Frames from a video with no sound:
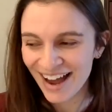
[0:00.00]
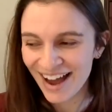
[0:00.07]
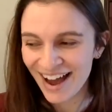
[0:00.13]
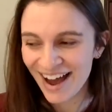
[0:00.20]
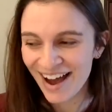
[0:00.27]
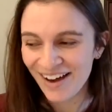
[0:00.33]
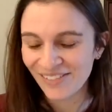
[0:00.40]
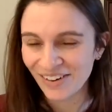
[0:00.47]

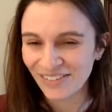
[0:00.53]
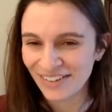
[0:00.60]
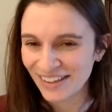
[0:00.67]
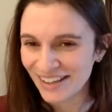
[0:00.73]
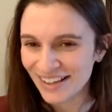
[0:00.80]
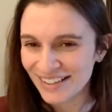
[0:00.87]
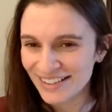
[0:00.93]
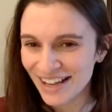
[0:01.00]
We're
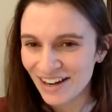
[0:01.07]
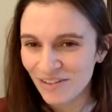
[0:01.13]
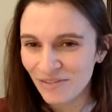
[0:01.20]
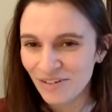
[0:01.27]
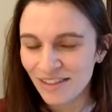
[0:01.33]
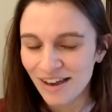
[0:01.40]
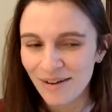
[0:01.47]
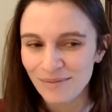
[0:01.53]
really excited
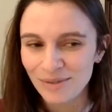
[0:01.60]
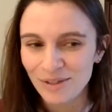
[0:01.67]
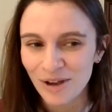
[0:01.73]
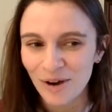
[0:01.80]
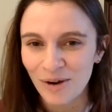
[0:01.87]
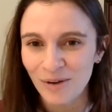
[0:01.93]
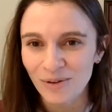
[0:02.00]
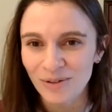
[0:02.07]
for them,
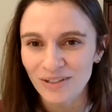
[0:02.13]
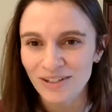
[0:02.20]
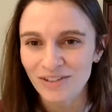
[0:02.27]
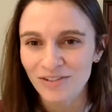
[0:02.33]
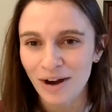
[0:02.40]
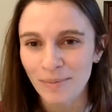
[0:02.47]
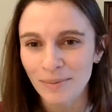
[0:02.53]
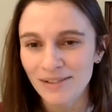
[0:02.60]
so just
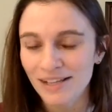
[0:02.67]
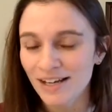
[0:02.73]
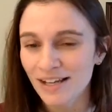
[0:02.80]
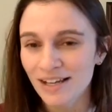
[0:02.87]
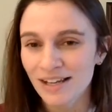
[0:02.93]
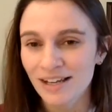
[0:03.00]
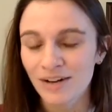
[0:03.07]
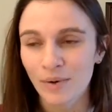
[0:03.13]
drop us
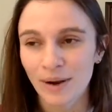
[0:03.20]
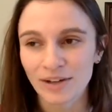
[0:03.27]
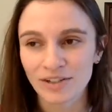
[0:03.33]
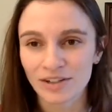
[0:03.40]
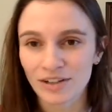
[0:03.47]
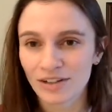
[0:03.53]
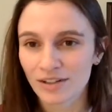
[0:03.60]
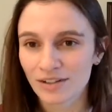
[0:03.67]
any
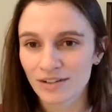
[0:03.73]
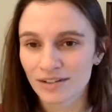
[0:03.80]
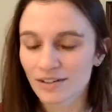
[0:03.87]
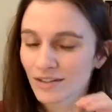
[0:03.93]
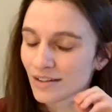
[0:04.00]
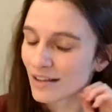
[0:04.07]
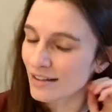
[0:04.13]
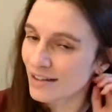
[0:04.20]

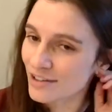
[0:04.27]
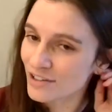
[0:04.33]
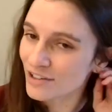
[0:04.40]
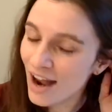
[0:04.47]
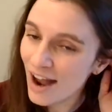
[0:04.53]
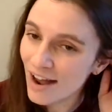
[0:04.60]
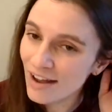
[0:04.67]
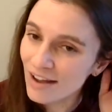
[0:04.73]
questions in the
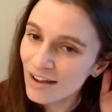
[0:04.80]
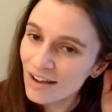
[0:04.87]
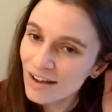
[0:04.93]
chat